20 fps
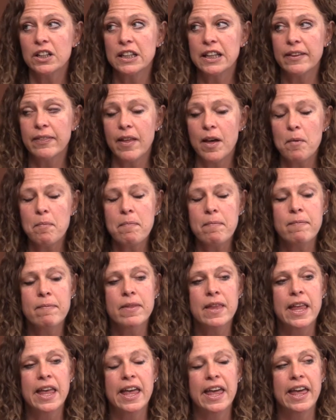clean them.
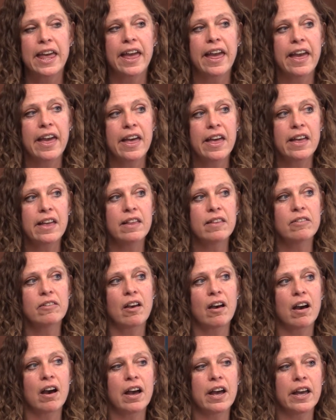And
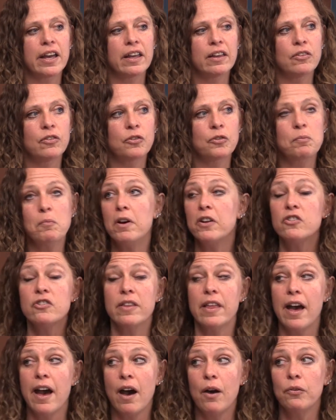I smudge
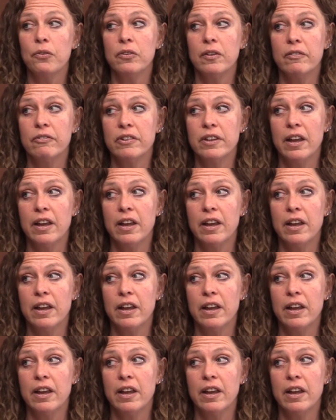the house every